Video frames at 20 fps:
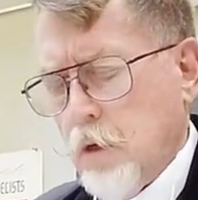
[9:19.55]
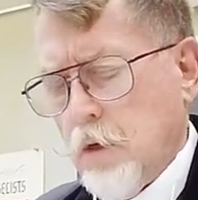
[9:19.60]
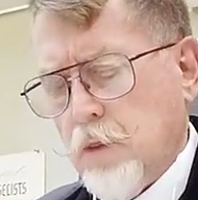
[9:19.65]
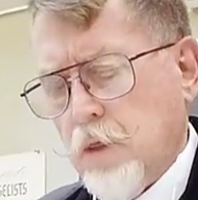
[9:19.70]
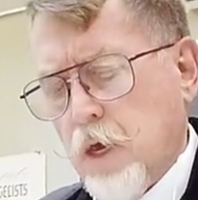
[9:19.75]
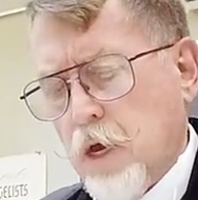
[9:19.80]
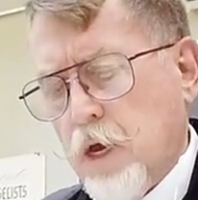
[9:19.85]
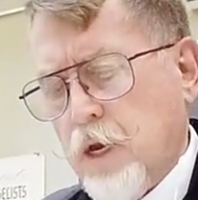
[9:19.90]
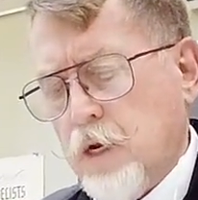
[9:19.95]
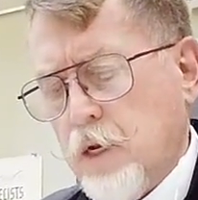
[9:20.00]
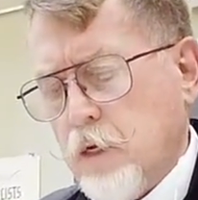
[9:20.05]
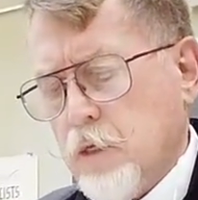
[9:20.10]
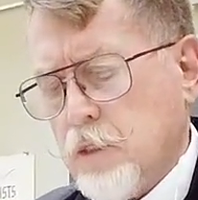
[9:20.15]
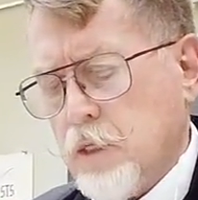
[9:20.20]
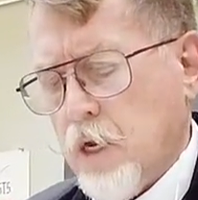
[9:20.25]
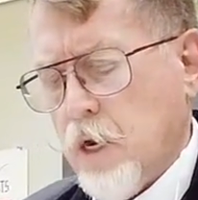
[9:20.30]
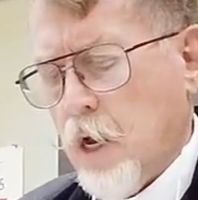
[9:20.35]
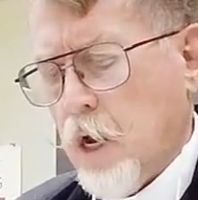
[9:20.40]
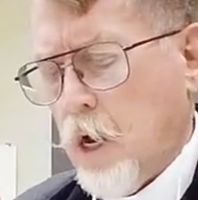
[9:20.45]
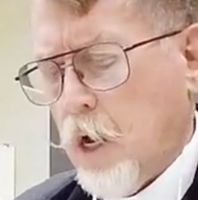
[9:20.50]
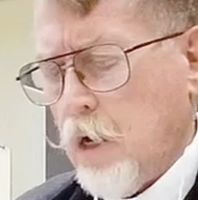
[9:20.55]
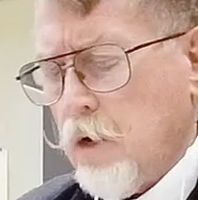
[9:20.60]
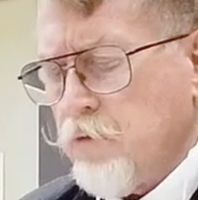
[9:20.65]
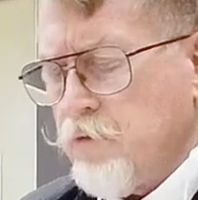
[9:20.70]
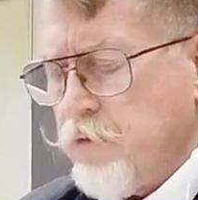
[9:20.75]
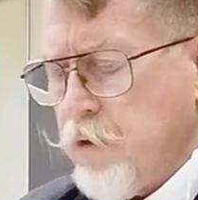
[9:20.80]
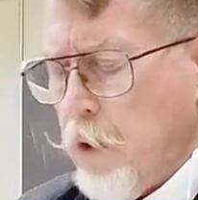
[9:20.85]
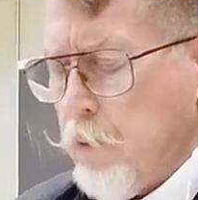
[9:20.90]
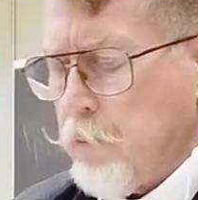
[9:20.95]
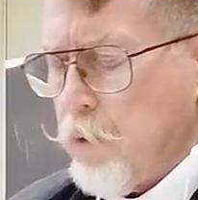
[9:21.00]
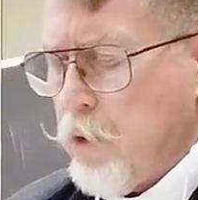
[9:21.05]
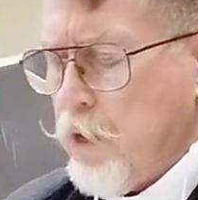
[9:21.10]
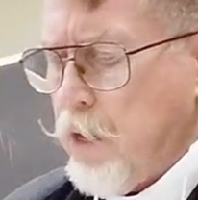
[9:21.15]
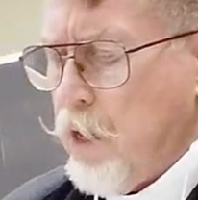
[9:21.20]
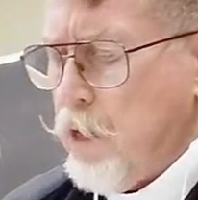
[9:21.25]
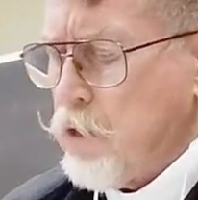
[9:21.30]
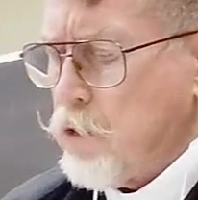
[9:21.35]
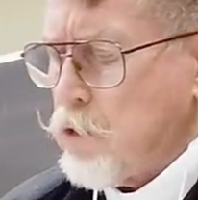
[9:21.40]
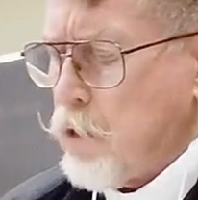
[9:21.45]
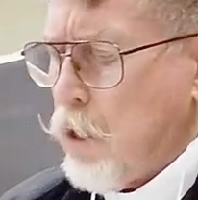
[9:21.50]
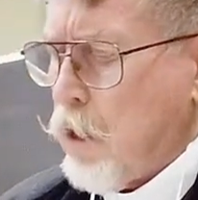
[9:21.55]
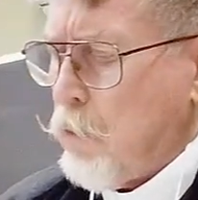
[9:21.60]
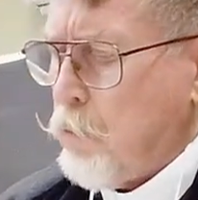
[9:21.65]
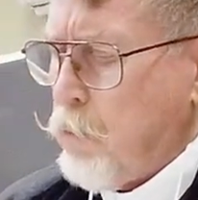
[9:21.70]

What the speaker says: Here the idea is that idol fabricators